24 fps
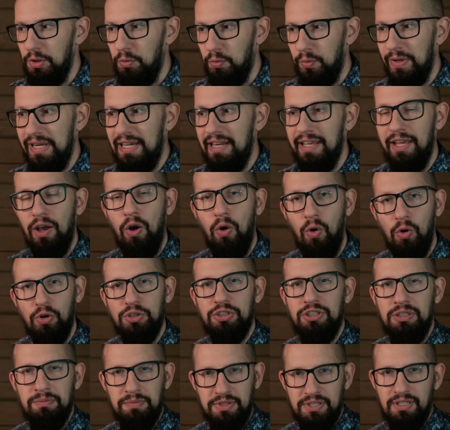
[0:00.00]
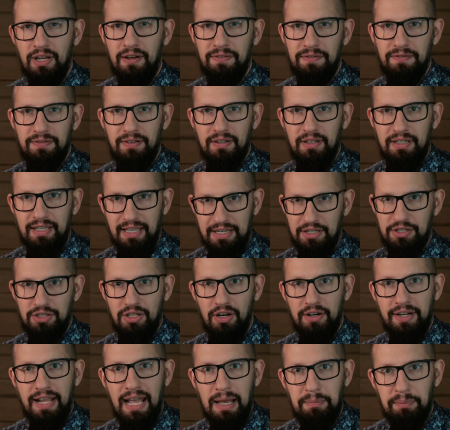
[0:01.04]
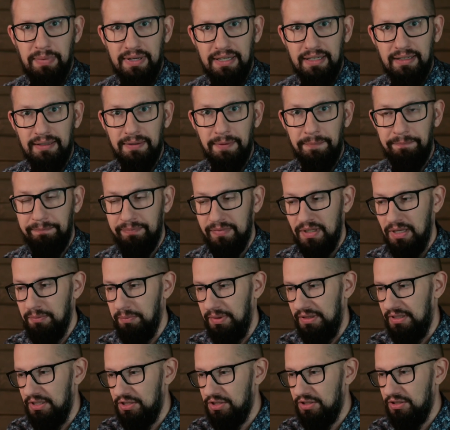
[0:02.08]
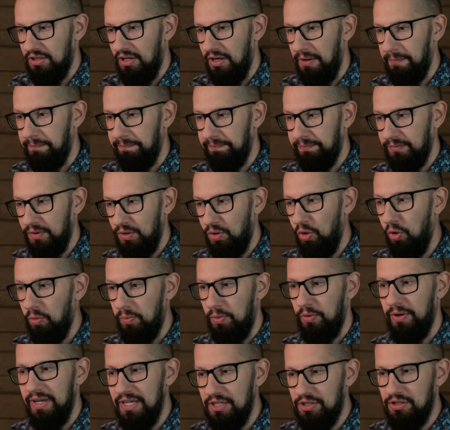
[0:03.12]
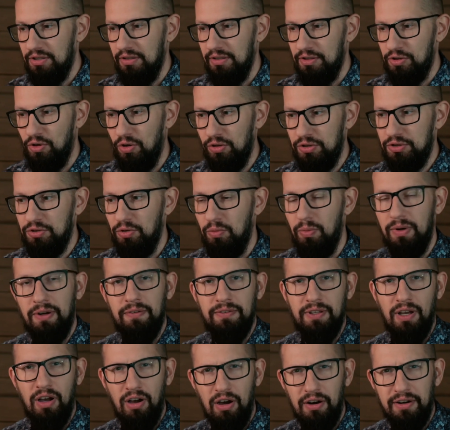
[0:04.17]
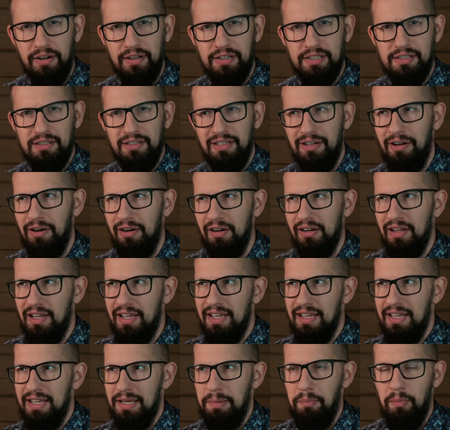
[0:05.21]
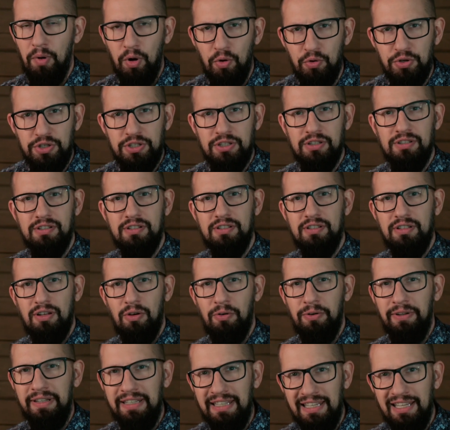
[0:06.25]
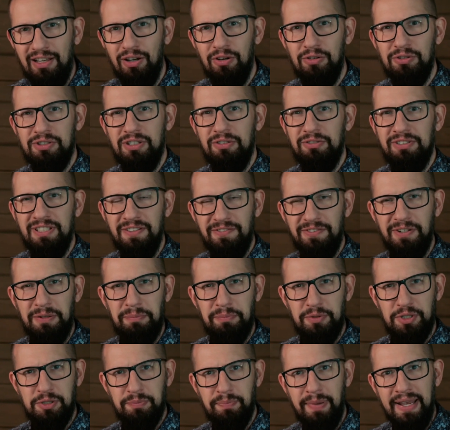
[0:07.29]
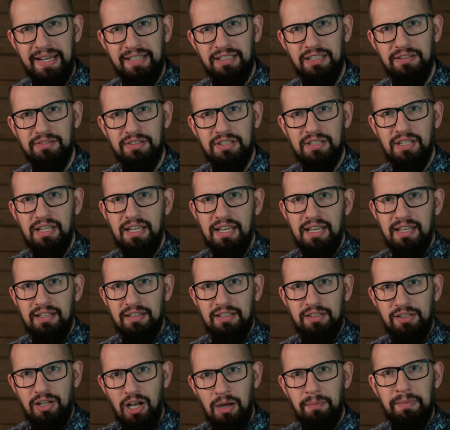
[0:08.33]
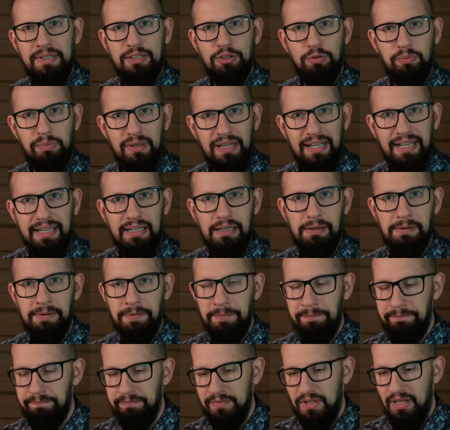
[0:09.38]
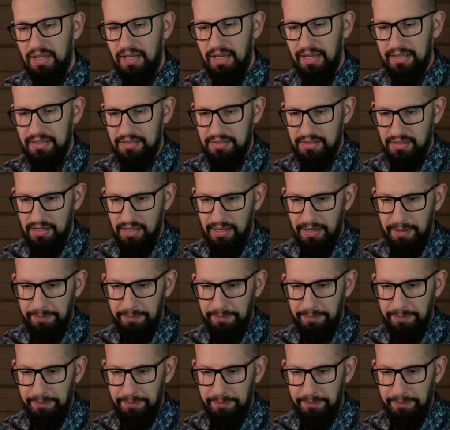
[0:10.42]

really awesome stuff can start happening. But this cooperation is also one of the hardest. There are emotions, our egos, our different perspectives that come into play. And